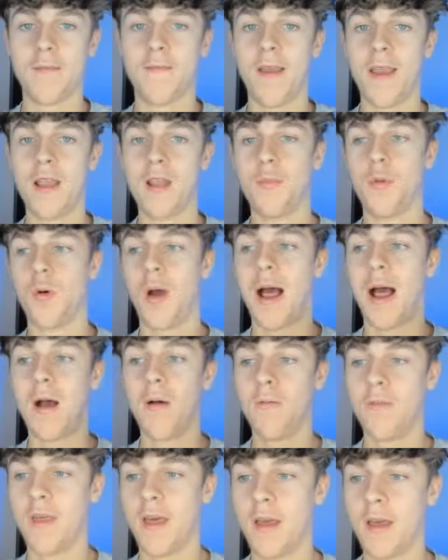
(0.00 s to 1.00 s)
available
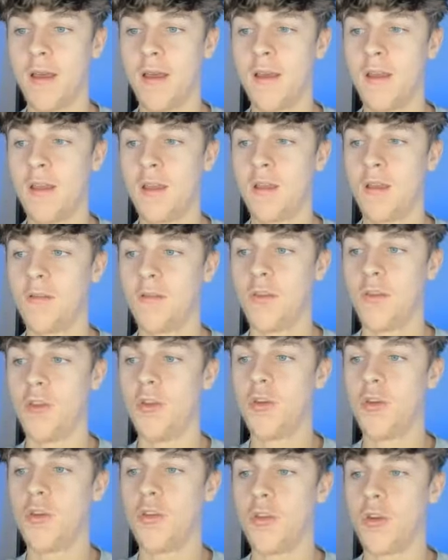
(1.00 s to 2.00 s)
out there that
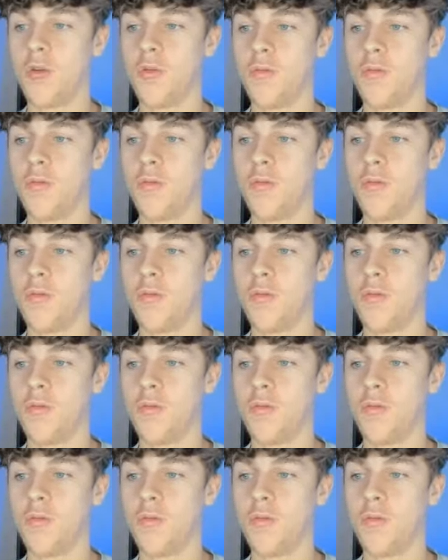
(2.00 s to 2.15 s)
you can